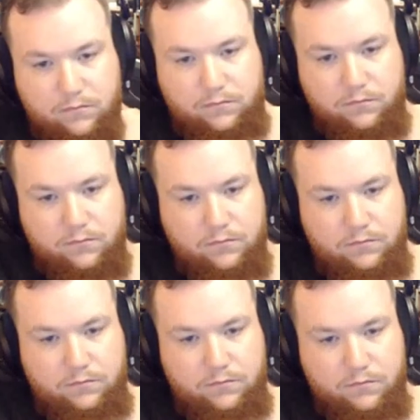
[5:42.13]

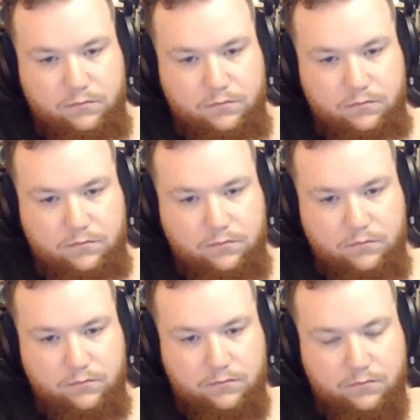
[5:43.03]

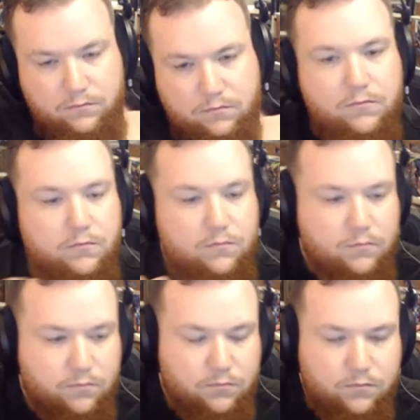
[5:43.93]

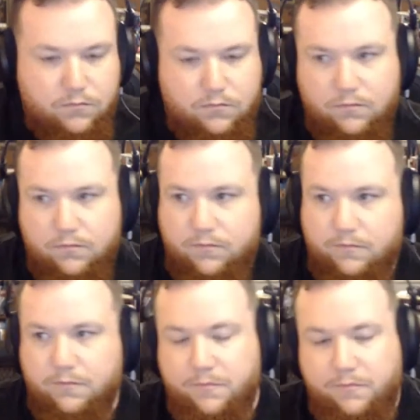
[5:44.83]

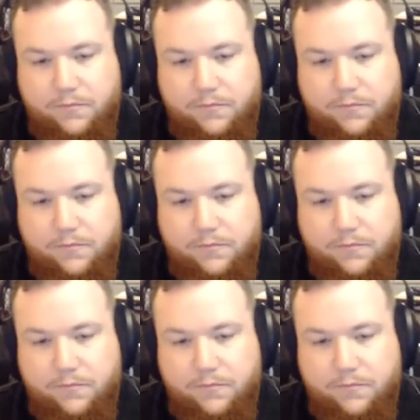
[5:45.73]
This person isn't speaking.